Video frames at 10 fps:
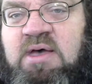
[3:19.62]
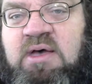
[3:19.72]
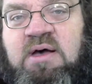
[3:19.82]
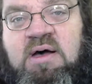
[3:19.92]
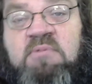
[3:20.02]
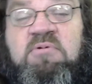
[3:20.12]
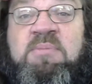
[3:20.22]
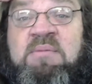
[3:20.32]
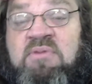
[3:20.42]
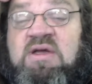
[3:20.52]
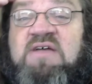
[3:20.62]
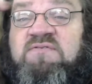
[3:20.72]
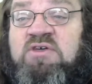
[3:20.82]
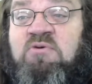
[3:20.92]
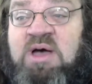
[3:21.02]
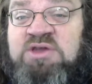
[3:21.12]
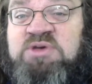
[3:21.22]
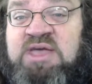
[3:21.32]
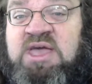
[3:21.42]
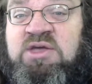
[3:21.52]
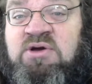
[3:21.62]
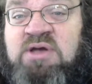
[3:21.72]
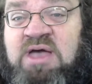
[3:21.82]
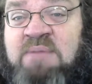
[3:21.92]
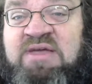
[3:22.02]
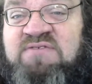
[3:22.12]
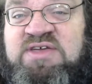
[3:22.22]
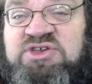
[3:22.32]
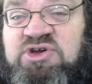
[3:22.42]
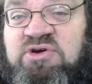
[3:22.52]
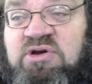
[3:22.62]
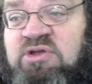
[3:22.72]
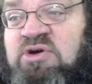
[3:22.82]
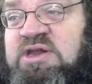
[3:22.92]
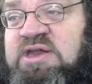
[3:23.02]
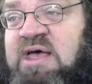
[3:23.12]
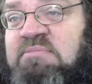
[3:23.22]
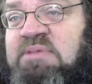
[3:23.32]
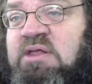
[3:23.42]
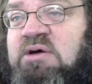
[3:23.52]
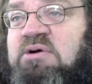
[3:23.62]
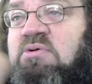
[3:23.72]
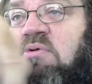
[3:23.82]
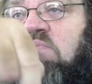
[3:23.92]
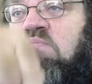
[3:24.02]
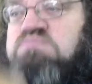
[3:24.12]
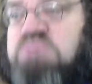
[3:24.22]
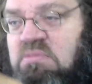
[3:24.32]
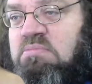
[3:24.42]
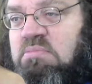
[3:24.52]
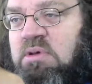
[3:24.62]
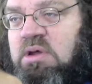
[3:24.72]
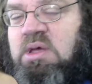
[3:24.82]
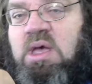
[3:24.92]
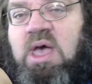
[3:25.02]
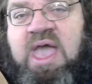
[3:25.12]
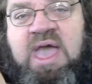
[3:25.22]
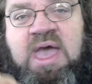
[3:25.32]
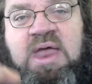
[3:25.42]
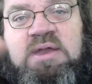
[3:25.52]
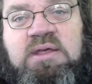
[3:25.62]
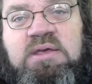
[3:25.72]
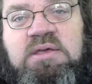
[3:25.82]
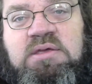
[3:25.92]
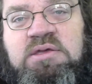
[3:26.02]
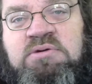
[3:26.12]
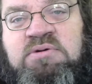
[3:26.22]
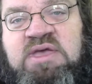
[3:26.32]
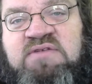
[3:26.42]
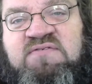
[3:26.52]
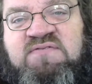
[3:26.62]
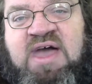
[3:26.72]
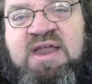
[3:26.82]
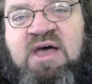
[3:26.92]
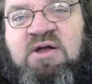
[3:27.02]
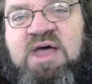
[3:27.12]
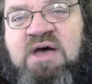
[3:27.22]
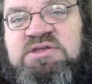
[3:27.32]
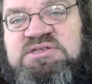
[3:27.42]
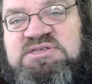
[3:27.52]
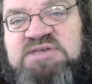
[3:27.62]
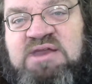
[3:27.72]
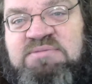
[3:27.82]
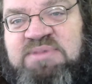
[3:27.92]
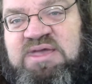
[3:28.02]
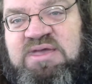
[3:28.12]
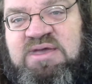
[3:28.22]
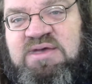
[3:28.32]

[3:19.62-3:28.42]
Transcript: Um, remember, if you want to get your comic featured, look down below. Boom. And you can find out how to send me